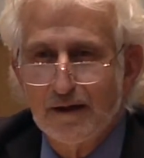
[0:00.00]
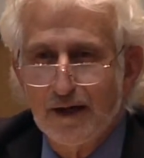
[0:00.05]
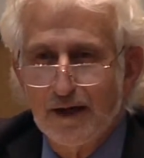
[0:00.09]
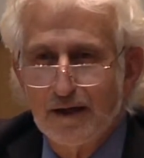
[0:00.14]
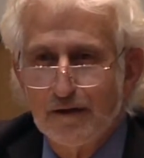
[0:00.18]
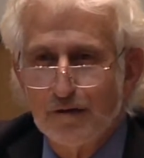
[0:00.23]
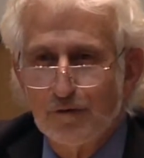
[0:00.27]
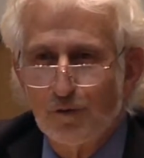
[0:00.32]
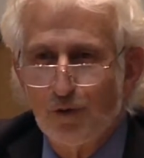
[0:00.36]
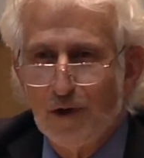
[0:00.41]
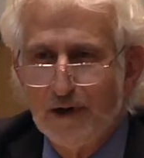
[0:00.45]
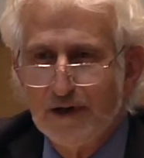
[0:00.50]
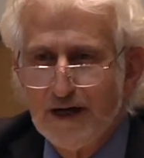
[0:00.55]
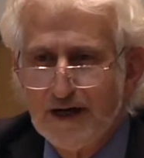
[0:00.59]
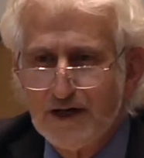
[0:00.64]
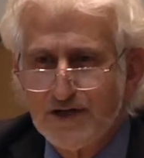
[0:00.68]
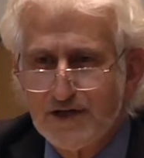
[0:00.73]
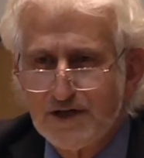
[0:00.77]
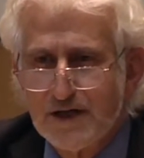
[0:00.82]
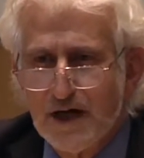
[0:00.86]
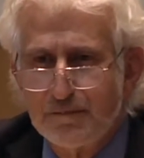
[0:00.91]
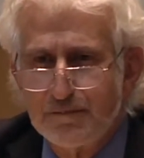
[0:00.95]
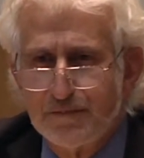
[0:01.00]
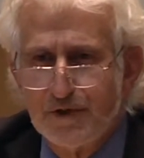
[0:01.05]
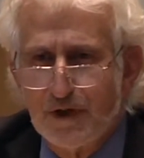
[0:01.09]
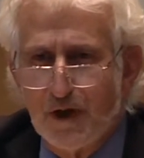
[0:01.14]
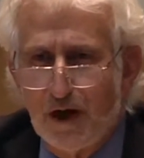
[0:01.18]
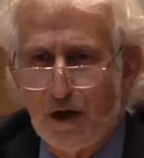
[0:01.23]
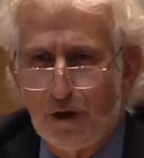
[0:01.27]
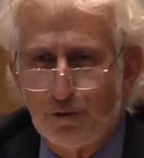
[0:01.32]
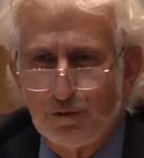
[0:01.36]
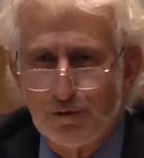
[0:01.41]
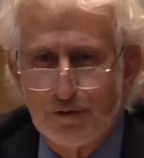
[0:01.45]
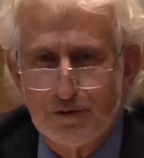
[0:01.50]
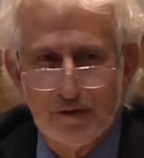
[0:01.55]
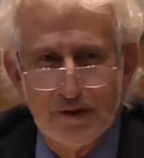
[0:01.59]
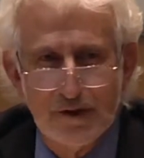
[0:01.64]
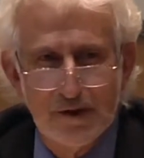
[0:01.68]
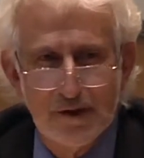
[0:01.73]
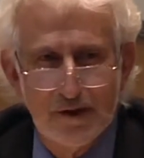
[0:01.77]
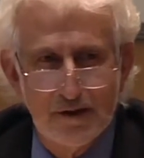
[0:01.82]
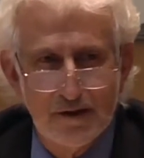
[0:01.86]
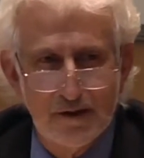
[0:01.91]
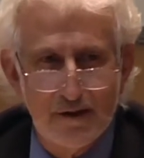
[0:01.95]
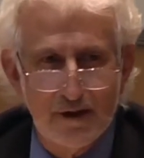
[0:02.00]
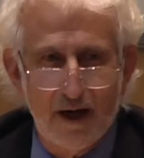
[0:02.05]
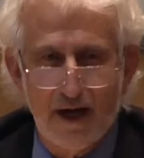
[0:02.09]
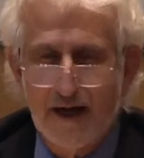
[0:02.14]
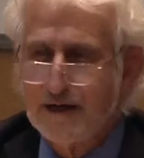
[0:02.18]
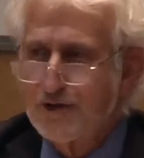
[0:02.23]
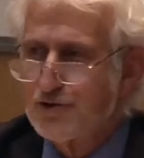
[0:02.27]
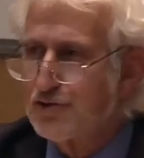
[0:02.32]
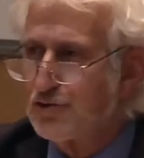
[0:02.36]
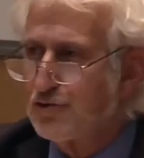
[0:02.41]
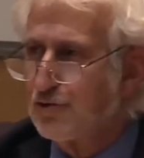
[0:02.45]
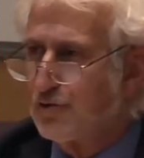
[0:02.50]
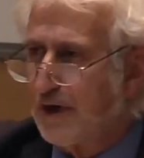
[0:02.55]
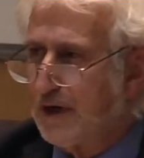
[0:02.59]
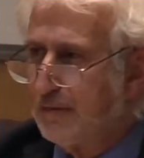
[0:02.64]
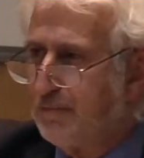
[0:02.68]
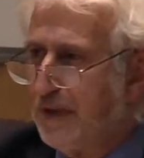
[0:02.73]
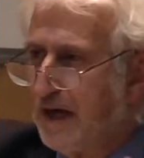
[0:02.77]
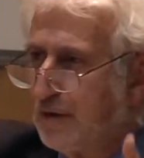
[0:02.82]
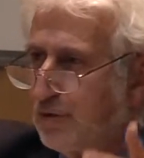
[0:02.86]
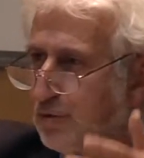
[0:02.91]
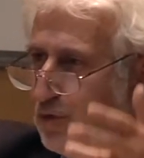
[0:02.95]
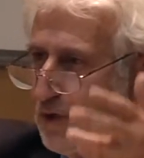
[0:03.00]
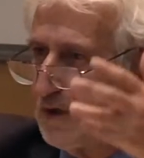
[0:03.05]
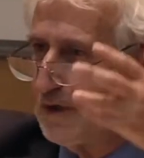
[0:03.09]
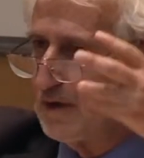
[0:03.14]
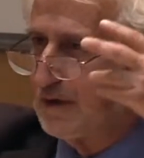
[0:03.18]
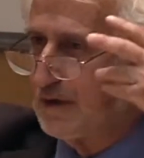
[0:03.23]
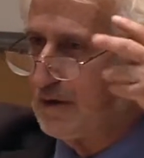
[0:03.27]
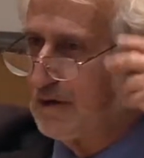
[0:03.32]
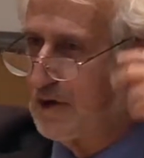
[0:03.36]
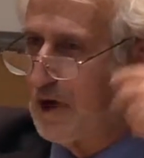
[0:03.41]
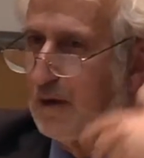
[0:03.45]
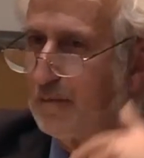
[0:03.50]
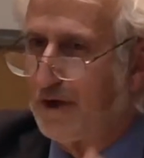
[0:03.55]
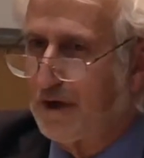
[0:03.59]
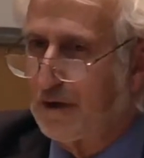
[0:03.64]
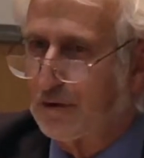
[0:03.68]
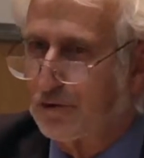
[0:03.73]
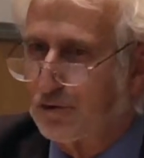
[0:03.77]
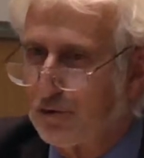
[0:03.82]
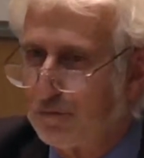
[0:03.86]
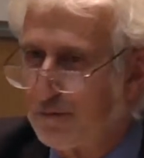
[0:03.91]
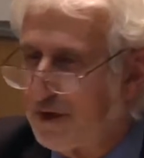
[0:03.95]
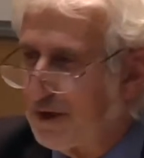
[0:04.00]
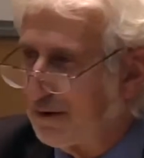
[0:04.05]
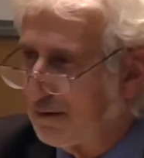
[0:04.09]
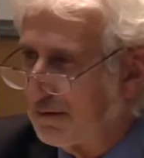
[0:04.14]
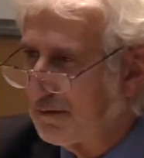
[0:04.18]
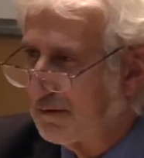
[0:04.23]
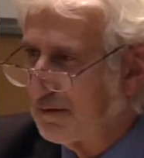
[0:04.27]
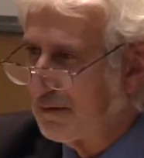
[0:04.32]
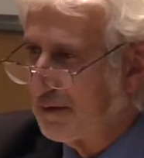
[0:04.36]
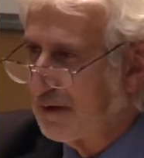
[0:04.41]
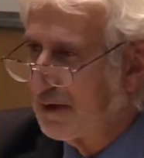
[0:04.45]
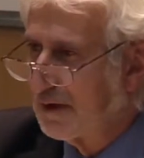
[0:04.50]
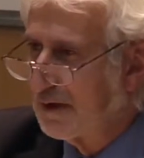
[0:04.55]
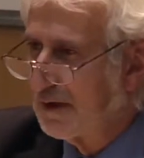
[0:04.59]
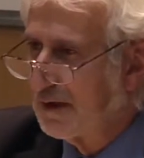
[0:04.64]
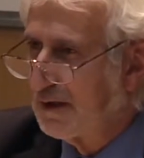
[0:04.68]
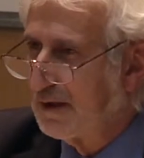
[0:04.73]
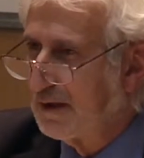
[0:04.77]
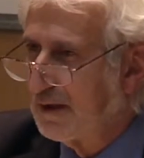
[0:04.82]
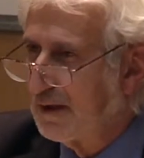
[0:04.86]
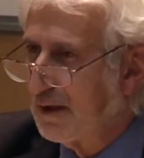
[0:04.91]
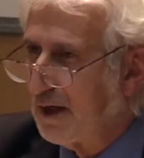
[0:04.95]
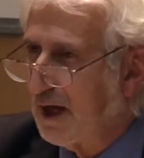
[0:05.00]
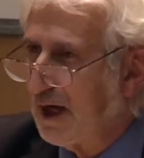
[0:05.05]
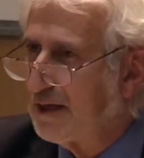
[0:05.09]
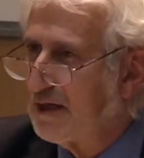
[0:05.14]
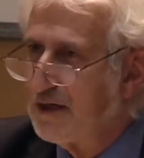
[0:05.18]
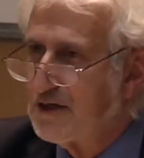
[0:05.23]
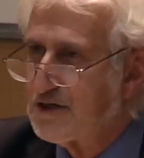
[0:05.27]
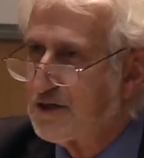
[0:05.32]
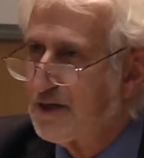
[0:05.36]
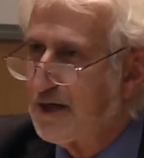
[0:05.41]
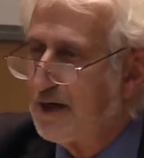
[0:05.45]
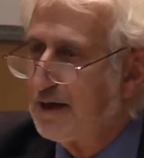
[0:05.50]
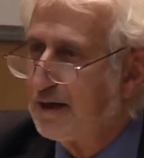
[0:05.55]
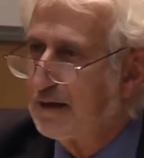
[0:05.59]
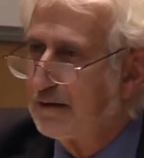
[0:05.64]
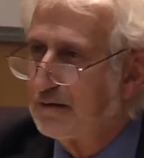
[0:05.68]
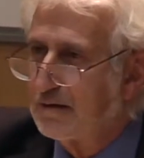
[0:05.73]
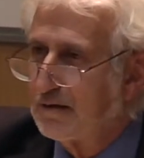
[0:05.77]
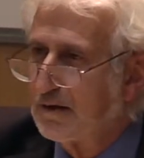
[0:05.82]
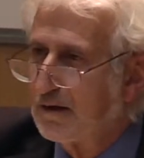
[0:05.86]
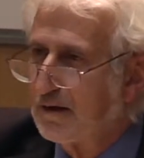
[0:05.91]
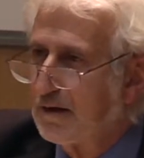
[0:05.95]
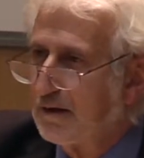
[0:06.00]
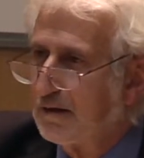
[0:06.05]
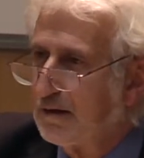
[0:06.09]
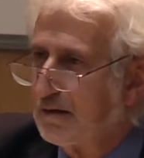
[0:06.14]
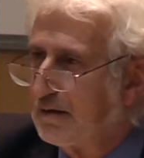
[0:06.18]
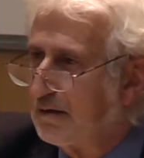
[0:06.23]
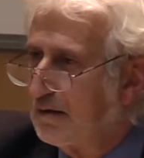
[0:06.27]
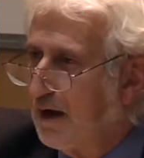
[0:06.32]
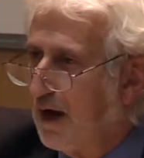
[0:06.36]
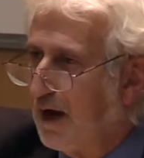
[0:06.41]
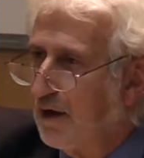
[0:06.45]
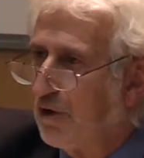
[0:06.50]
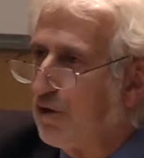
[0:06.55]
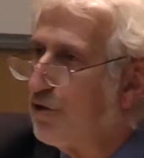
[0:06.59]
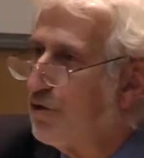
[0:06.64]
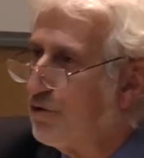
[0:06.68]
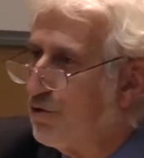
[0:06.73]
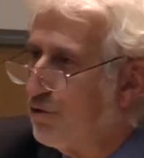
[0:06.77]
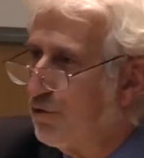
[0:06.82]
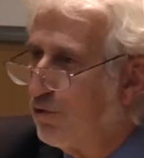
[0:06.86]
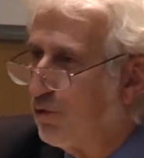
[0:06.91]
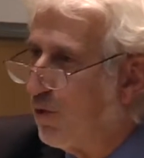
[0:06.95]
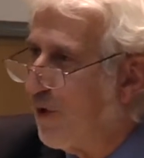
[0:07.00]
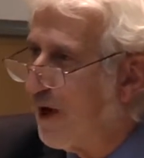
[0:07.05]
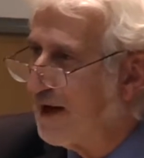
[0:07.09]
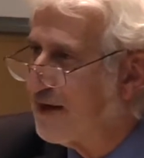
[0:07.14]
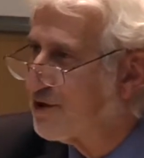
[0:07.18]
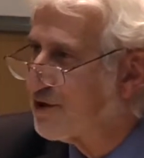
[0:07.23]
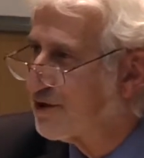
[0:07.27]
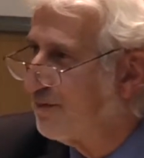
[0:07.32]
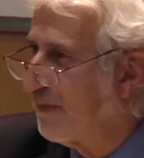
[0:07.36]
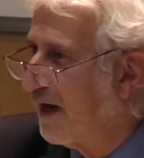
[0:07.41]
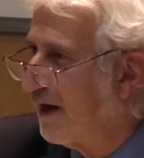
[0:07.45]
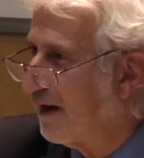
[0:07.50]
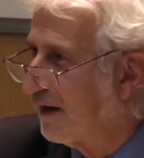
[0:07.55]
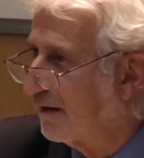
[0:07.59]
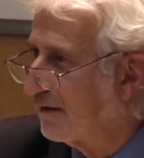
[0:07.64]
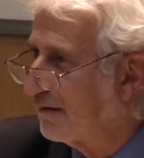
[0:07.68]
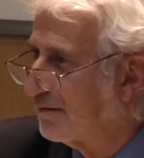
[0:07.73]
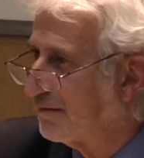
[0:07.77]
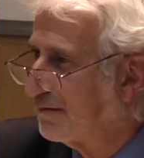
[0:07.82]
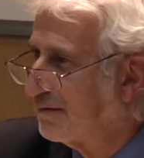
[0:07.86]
And when I stepped out, I saw a Bedouin coming to me. And he said, "Hello, wise man."